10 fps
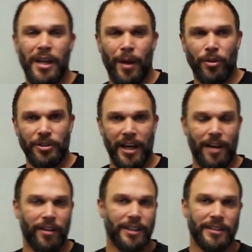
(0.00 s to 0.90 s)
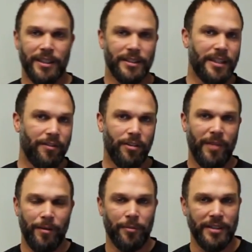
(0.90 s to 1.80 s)
And once you have like six, seven,
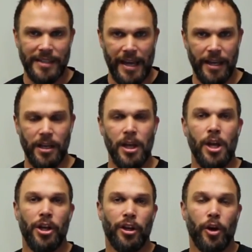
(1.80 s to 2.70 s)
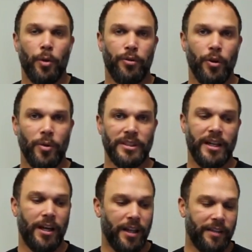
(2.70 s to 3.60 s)
maybe up to 10, you're gonna go through and
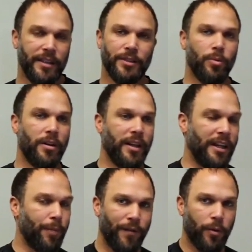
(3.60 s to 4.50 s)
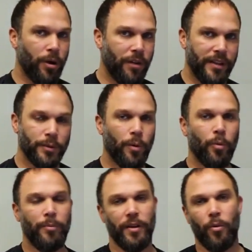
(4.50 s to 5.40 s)
say like this one, like in a perfect world, this one
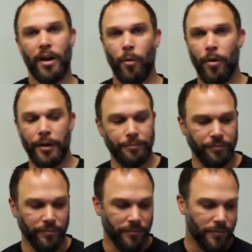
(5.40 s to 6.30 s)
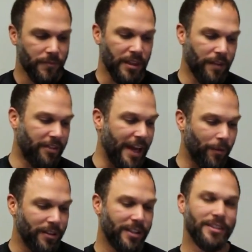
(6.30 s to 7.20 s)
would be the one I want. If that
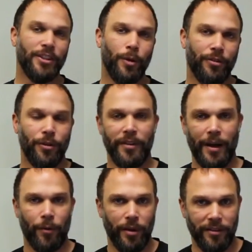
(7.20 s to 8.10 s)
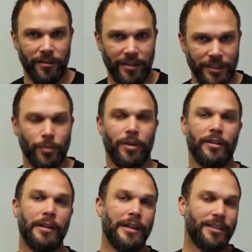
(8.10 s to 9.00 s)
one doesn't go through, then I would want this
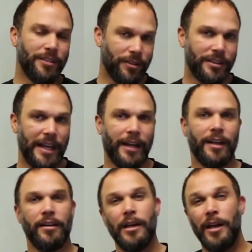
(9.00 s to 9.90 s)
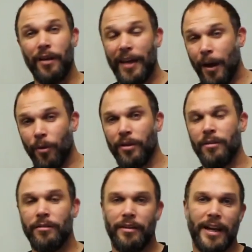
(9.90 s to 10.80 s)
one. So, you know, second. If that
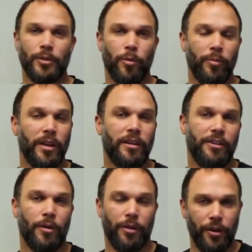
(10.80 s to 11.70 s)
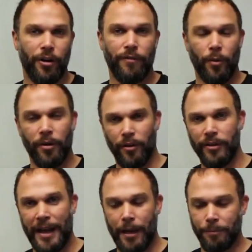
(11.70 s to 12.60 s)
one, next one would be, you know, third, fourth, on
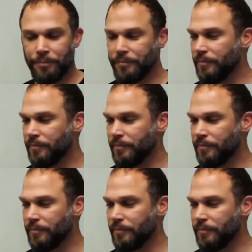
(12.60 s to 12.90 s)
down.